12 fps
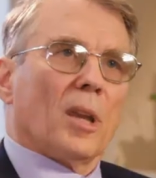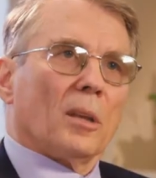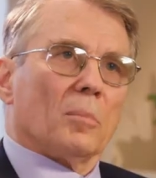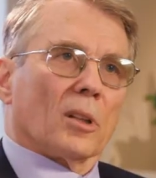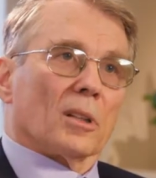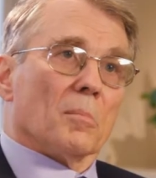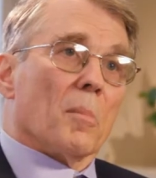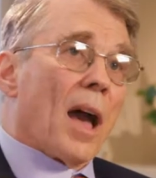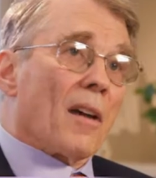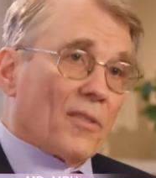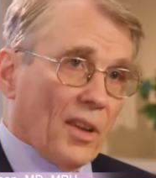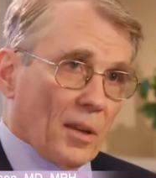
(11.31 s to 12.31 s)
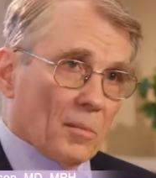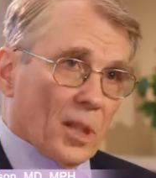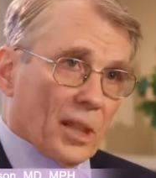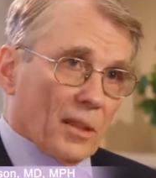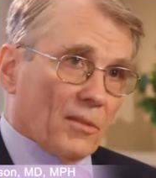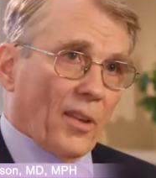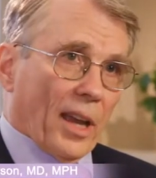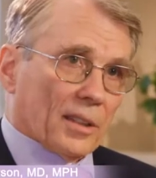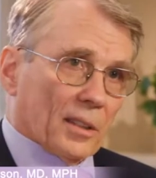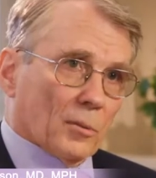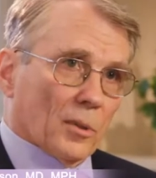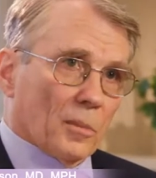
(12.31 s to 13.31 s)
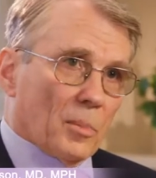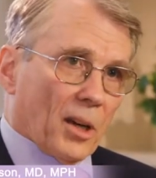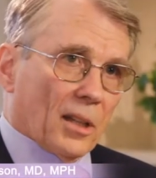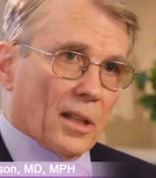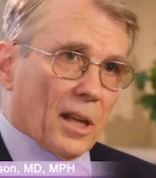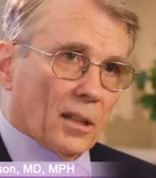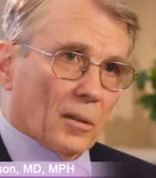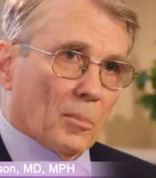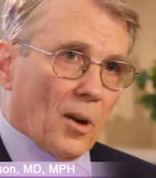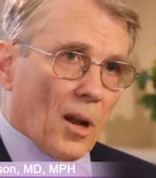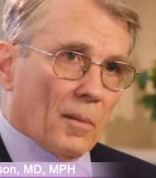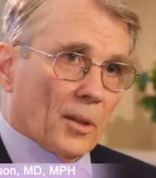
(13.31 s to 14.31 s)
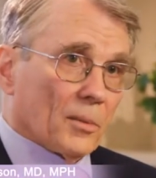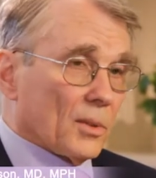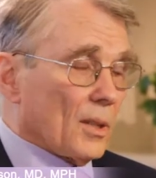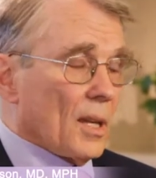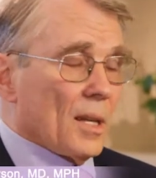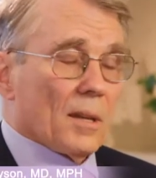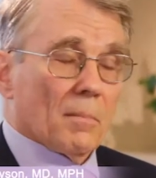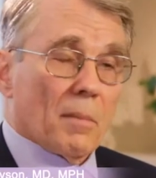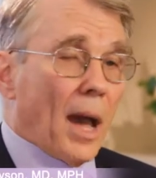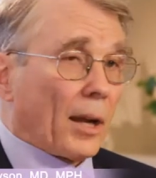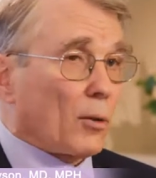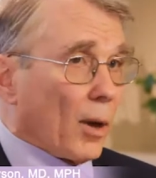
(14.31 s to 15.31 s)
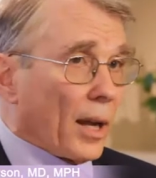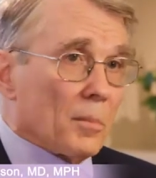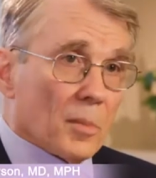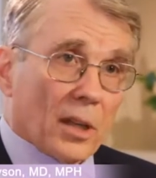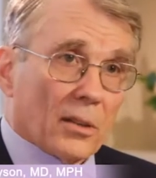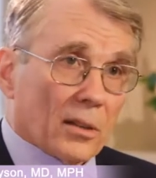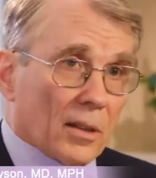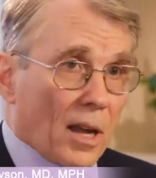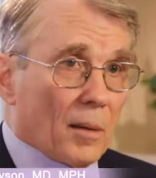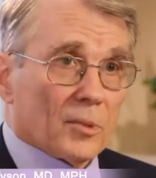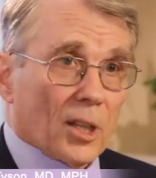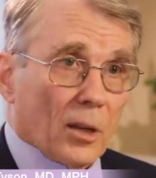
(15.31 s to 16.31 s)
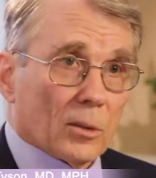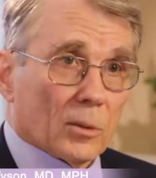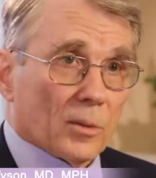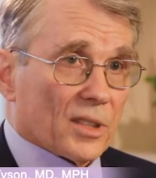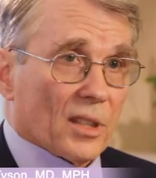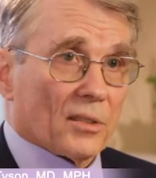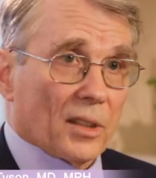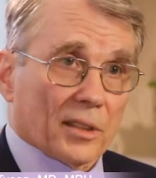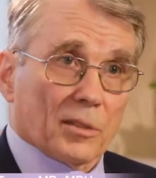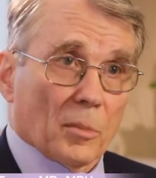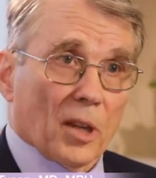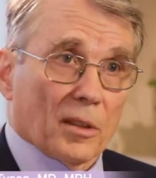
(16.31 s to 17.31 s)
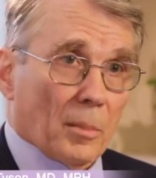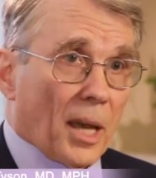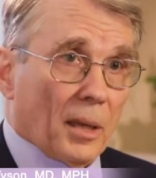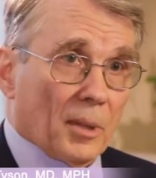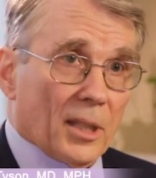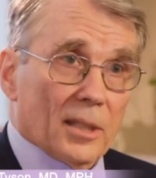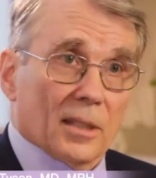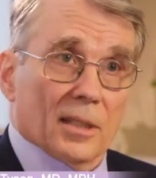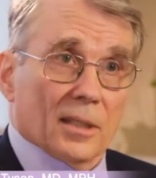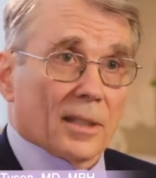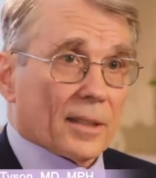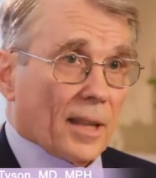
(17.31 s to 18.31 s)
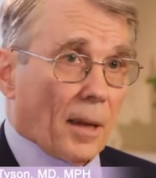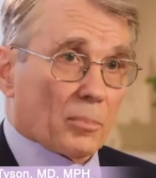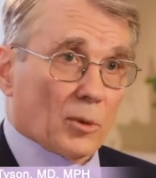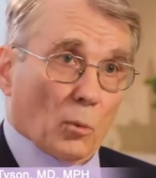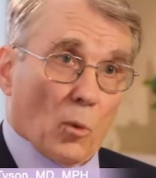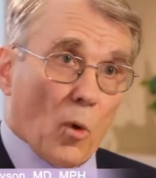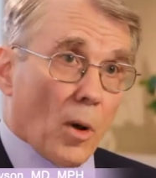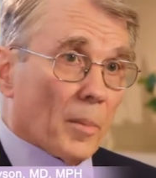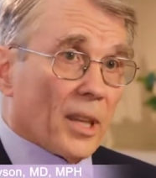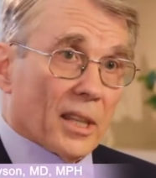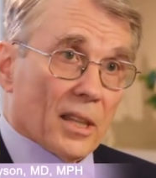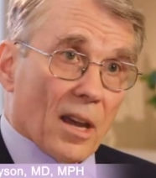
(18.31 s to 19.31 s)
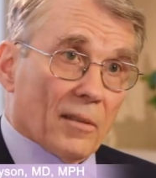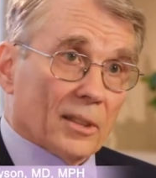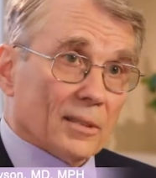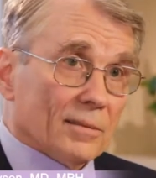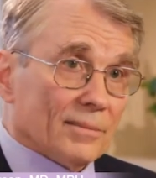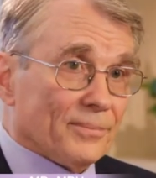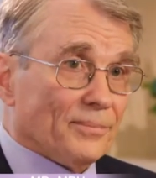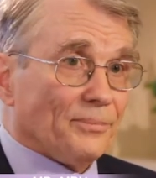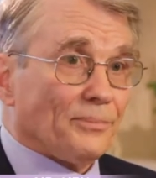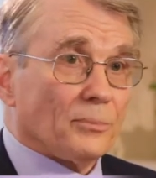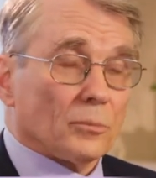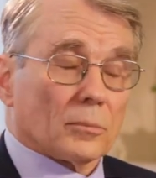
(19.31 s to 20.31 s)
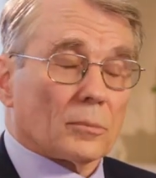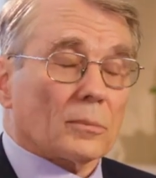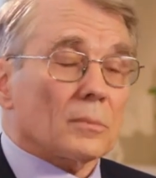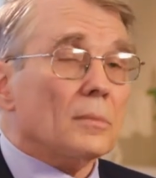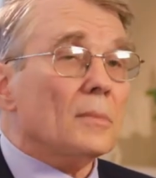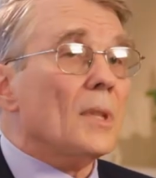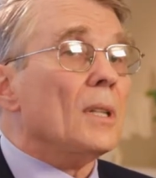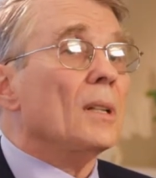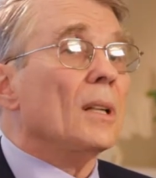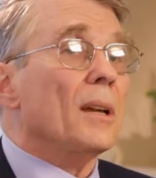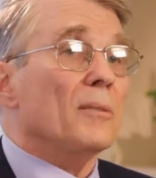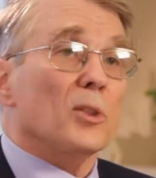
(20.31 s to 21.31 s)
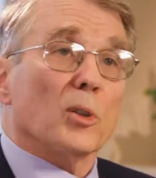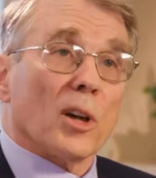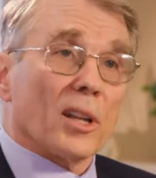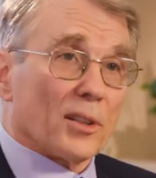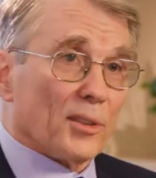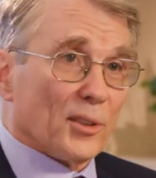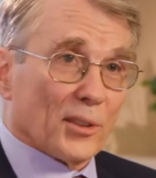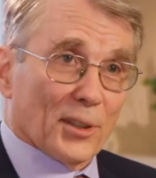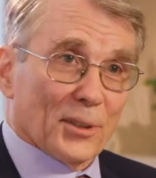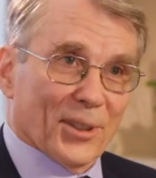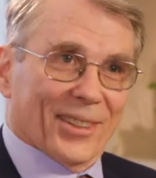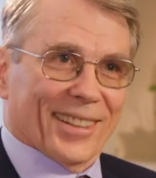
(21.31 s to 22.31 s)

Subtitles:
people in my family affected with perinatal problems. My grandmother, I'm told, was a six-month baby, kept warm in the oven, lived to 102.